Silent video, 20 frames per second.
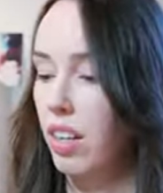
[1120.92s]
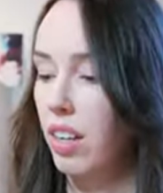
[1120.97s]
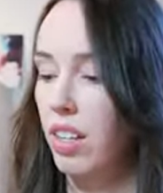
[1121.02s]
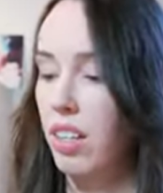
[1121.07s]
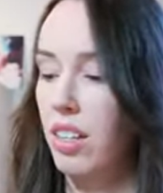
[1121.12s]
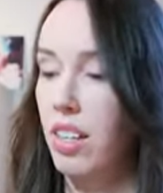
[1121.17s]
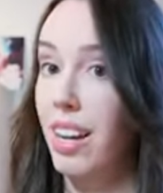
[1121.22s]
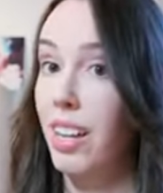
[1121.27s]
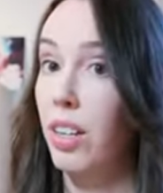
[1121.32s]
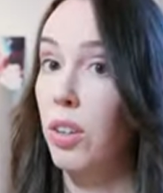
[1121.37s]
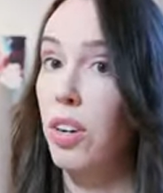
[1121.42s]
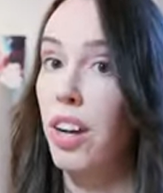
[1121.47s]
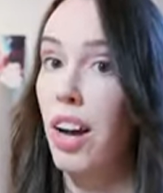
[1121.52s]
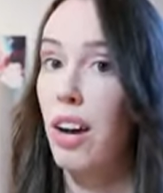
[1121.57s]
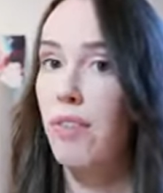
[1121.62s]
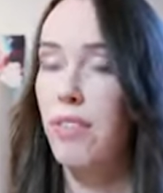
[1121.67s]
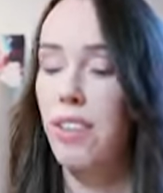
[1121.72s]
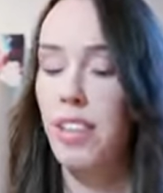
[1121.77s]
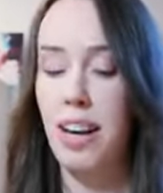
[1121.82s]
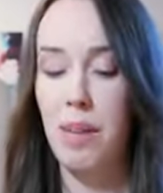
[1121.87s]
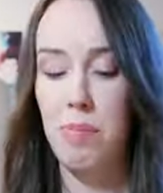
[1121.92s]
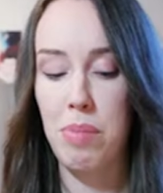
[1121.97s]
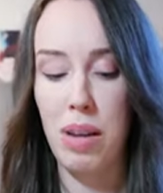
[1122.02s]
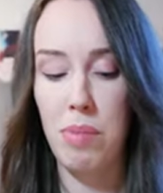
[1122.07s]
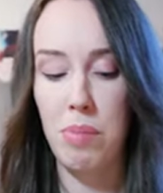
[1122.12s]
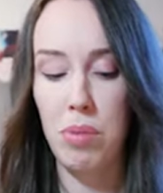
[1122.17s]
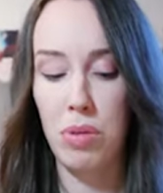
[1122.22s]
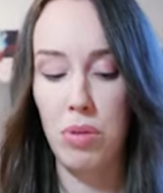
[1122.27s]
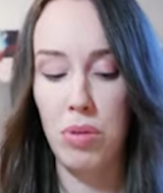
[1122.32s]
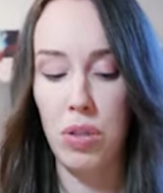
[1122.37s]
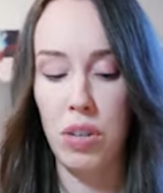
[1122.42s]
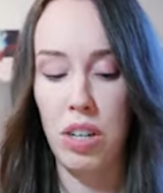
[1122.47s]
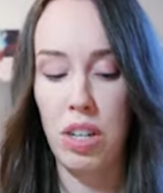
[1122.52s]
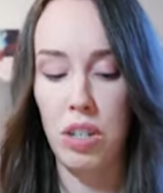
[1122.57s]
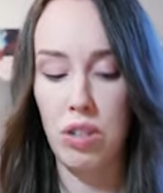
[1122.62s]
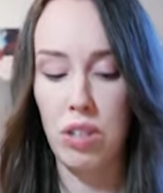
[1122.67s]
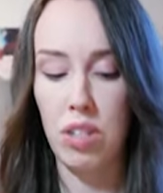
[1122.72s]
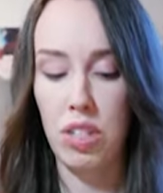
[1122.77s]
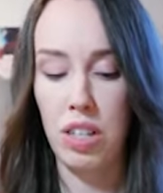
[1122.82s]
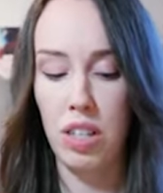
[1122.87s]
yeah, look out for that, people, if you're
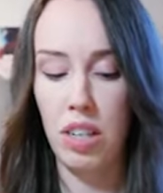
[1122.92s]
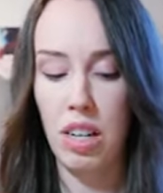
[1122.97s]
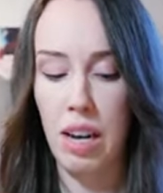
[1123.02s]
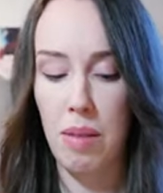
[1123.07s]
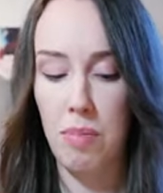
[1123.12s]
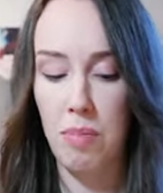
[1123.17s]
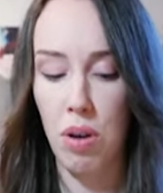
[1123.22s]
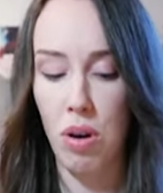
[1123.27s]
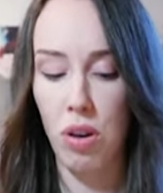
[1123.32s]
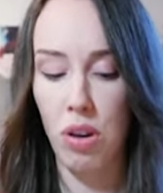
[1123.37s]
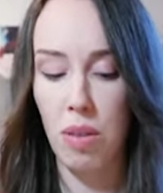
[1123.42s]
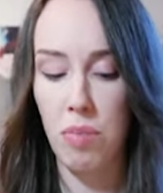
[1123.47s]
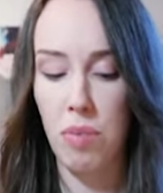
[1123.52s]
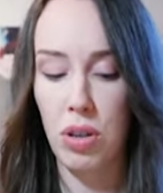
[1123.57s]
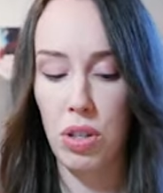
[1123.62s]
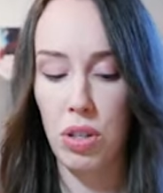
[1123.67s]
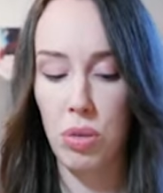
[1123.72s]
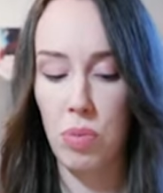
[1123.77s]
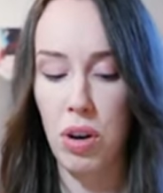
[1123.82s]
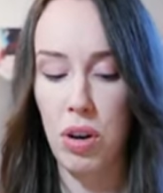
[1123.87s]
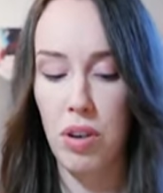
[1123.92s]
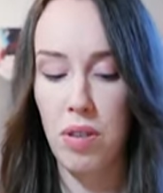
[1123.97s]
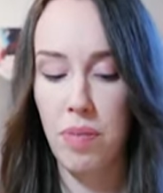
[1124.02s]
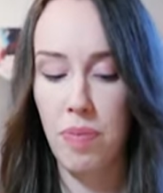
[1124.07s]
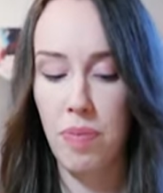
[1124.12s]
interested in Pokemon as well.